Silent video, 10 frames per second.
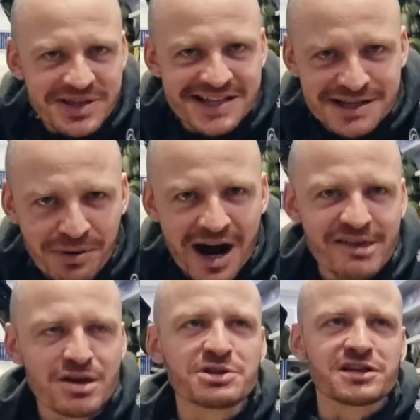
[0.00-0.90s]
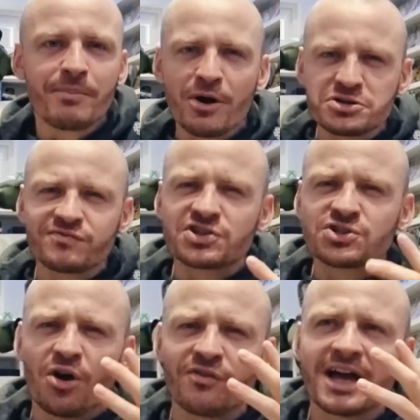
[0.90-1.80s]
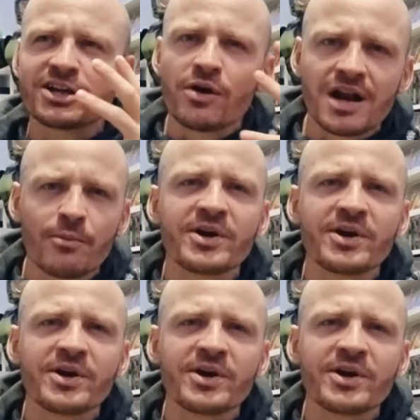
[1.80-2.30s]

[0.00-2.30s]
tend to buy them as opposed to sort of like going that